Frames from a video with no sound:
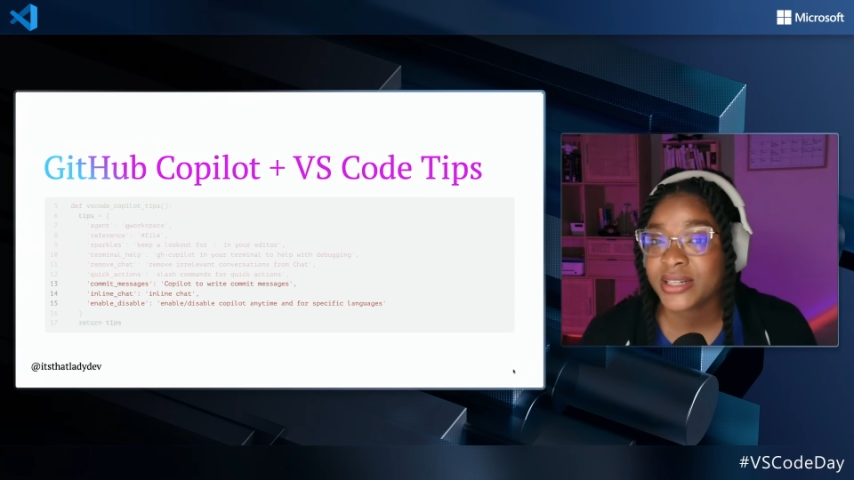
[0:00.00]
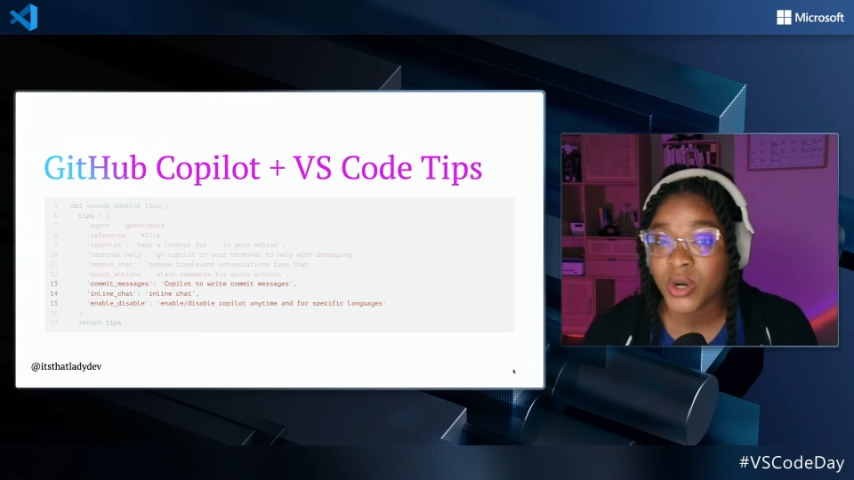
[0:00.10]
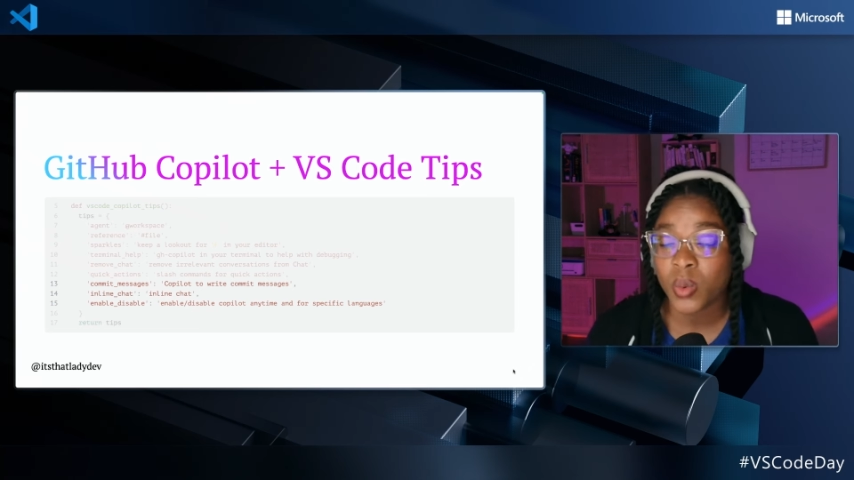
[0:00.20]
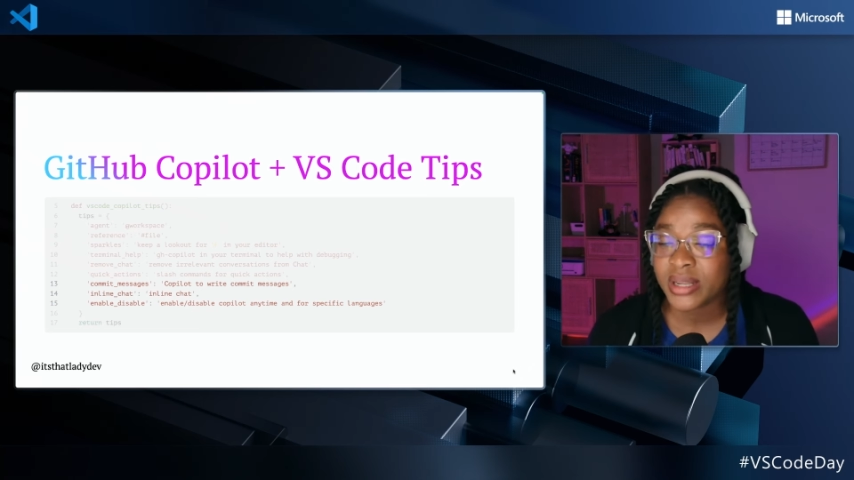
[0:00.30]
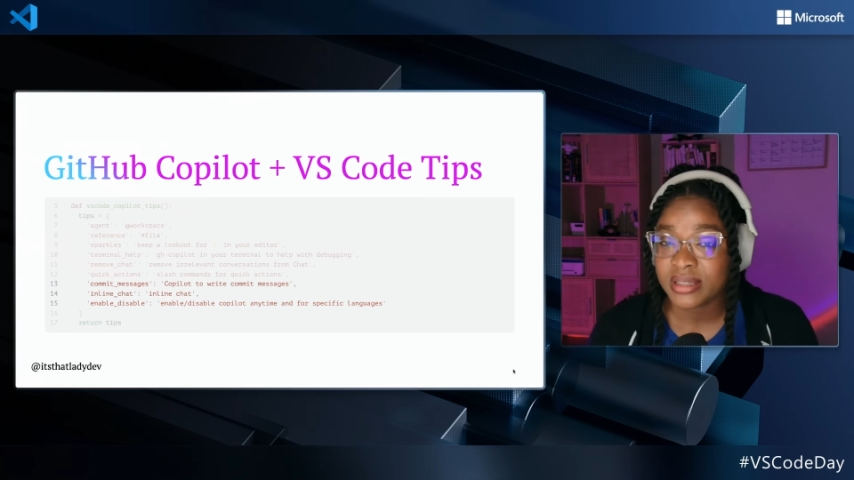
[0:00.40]
I
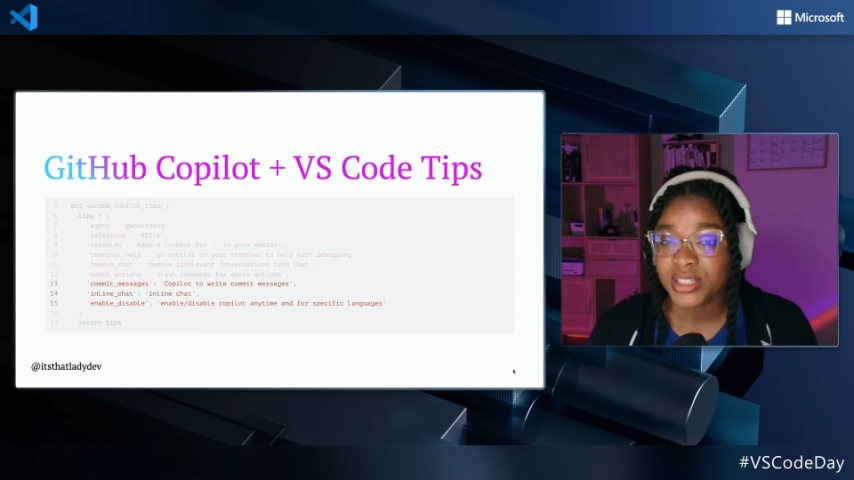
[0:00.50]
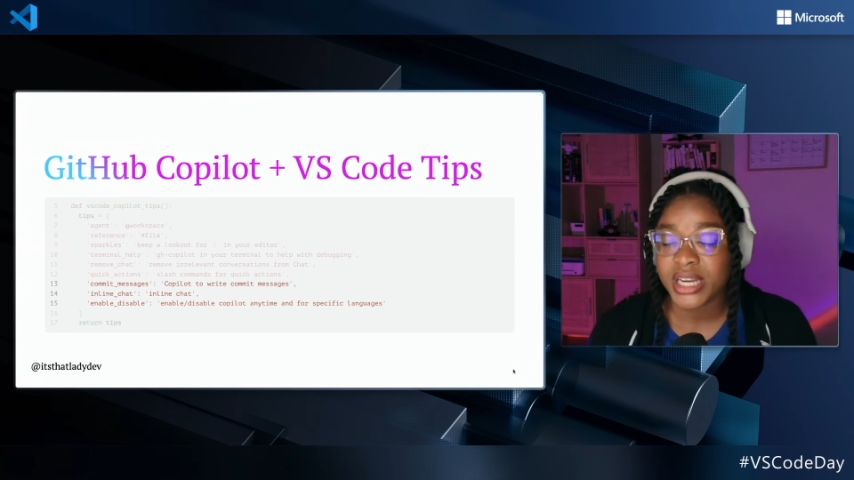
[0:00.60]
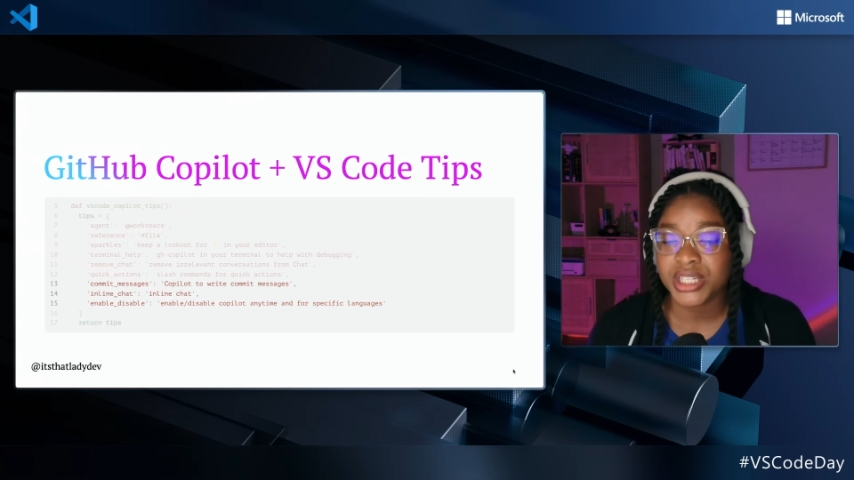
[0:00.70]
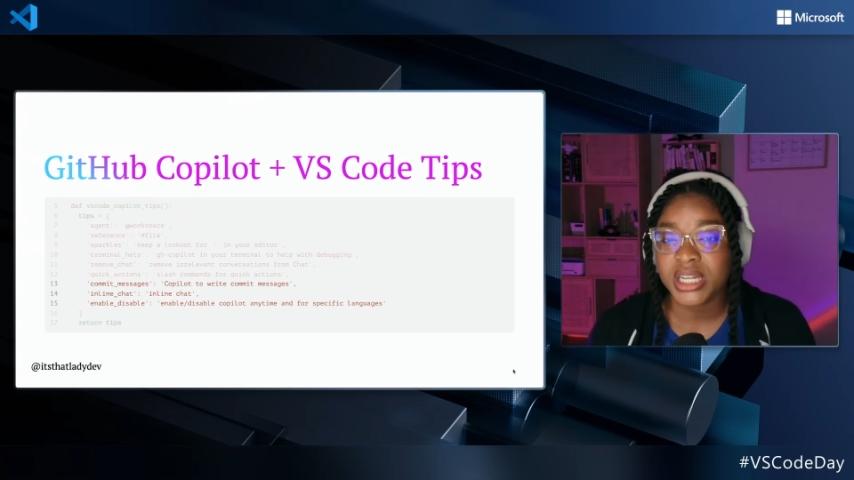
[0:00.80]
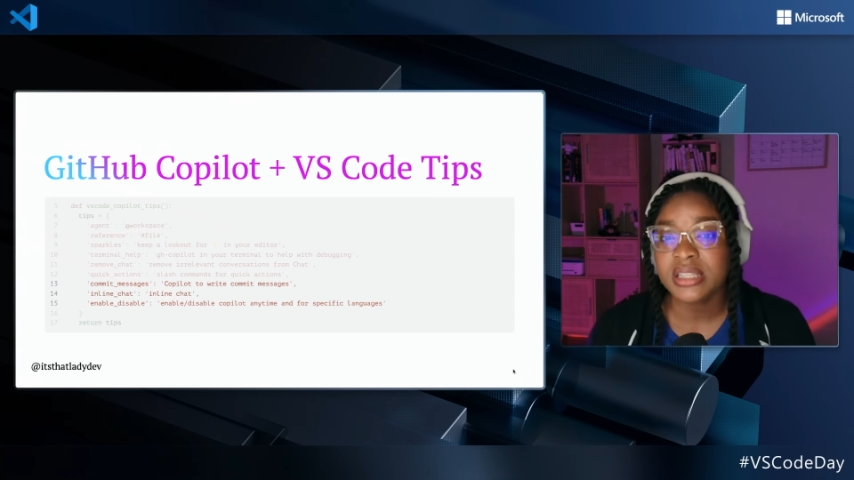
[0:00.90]
don't want
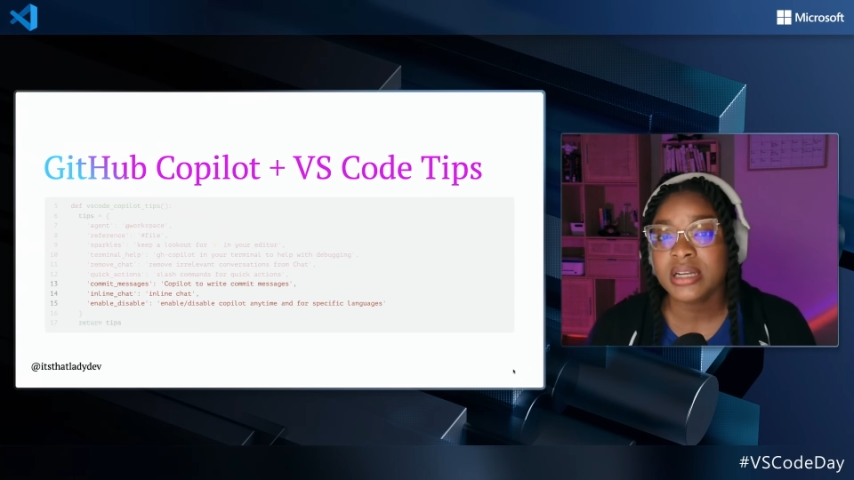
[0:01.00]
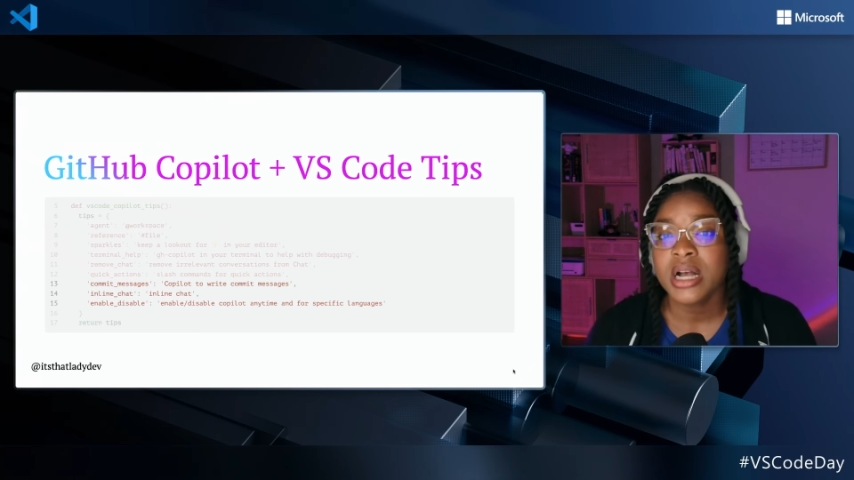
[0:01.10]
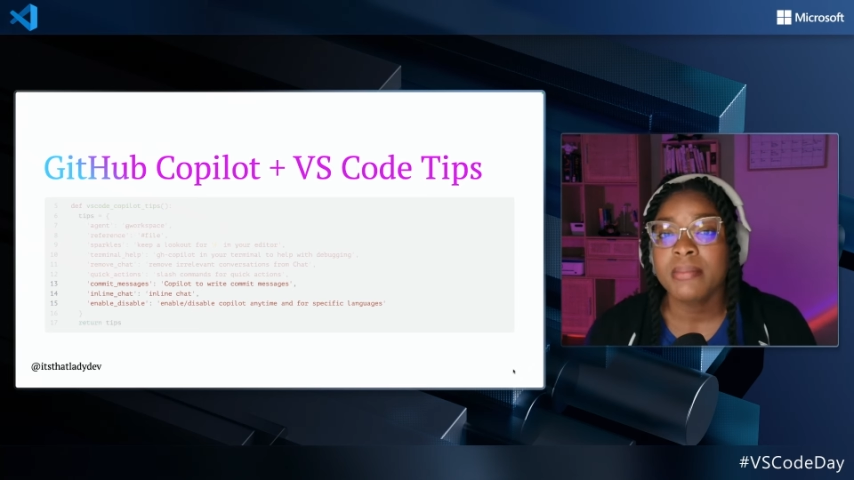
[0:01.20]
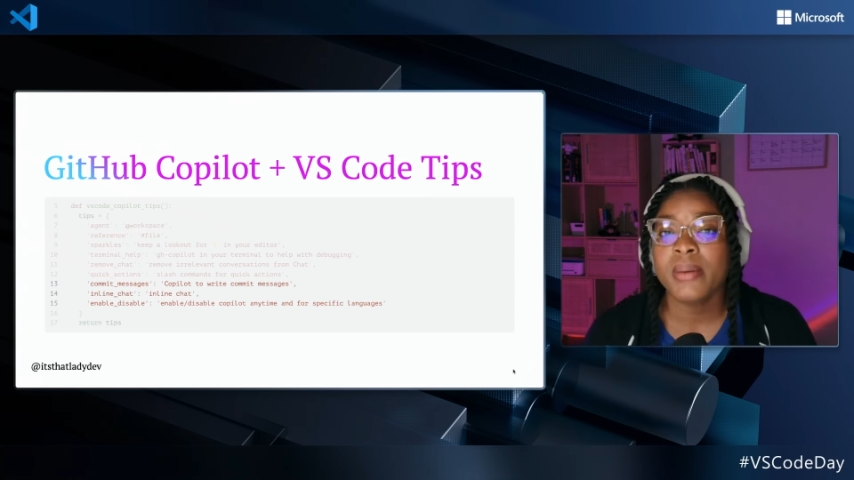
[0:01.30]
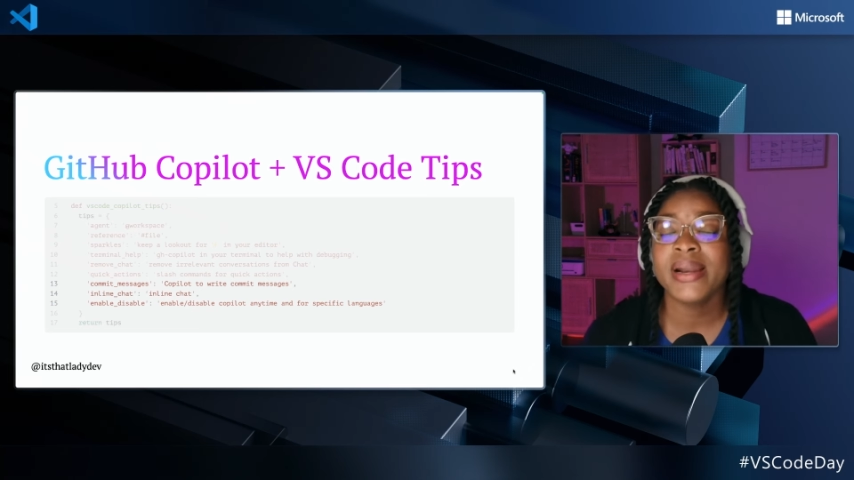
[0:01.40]
suggestions.